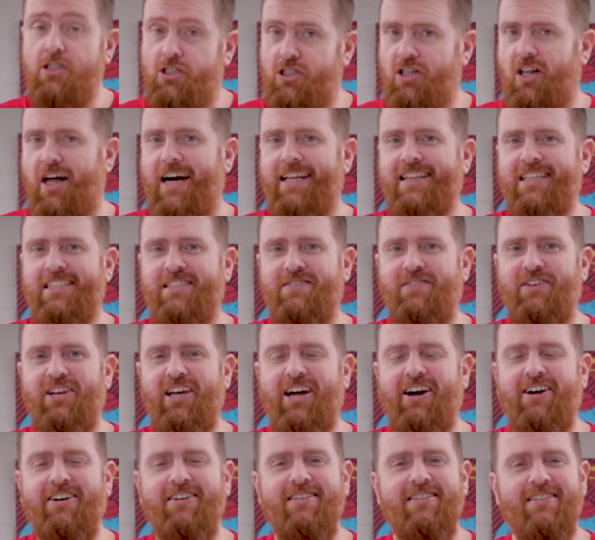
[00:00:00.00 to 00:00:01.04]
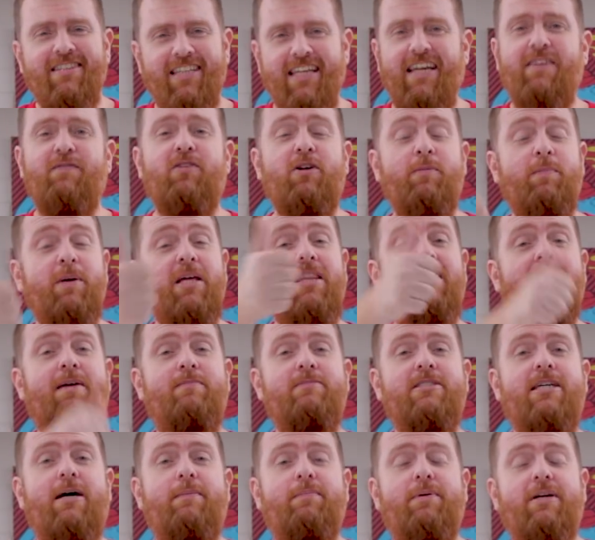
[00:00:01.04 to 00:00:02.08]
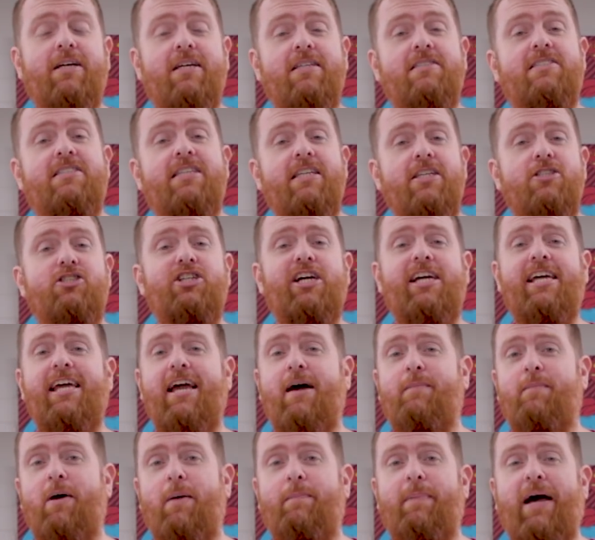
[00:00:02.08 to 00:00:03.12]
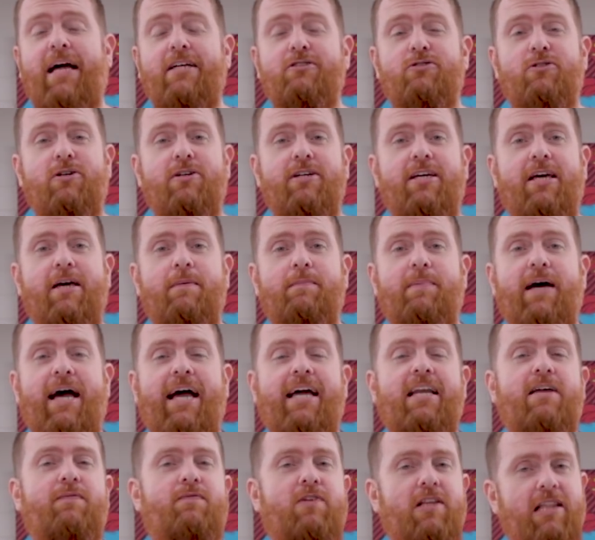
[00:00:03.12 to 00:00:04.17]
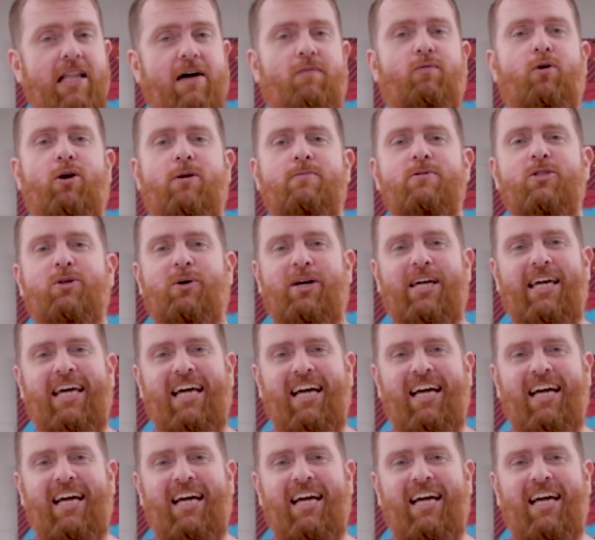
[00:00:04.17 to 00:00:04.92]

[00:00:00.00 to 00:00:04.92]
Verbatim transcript: Did you like this video? Then give it a big thumbs up and consider checking out my Patreon campaign if you love what I'm doing